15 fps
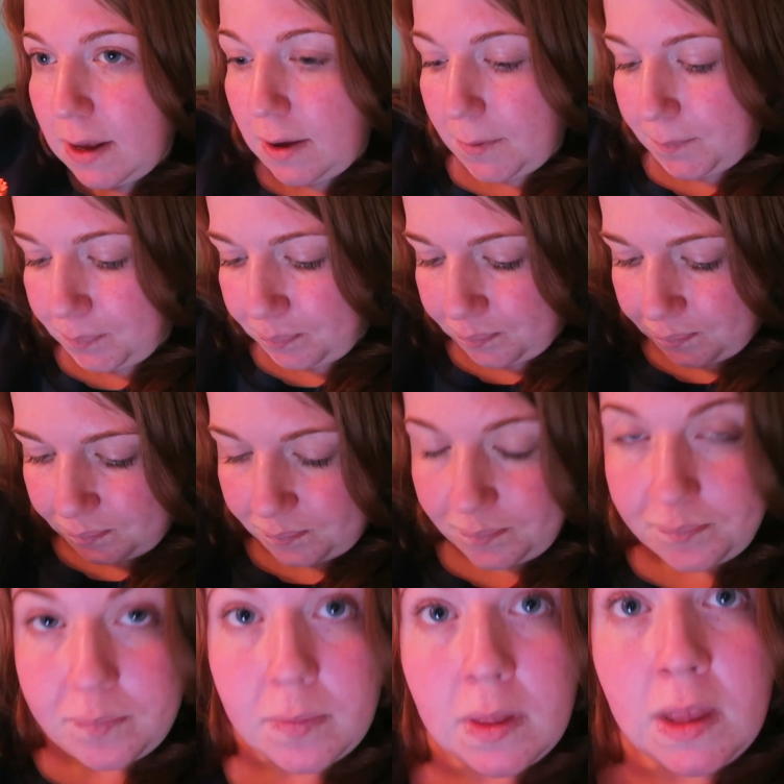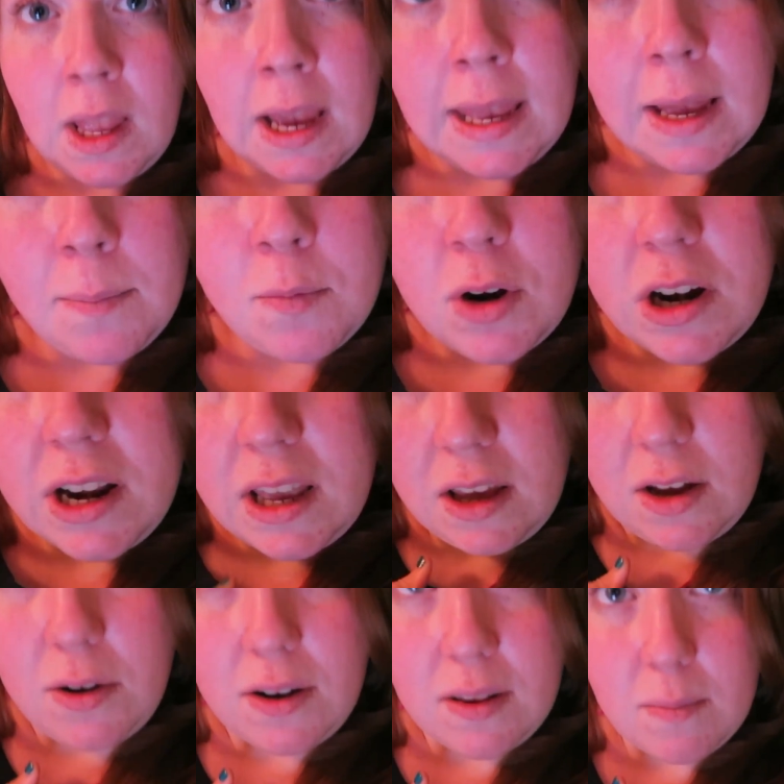Yeah, I'm
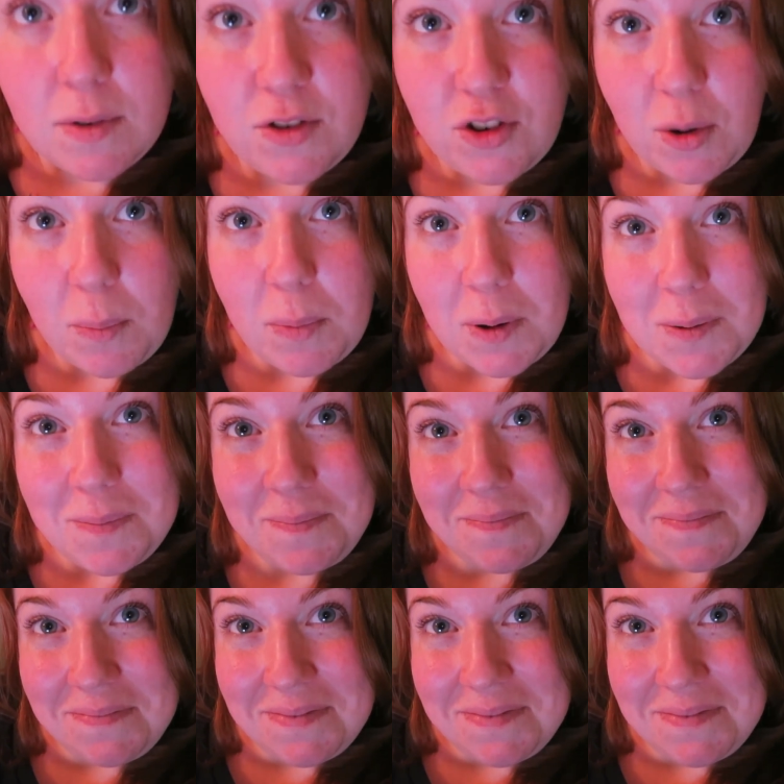wearing a Christmas jumper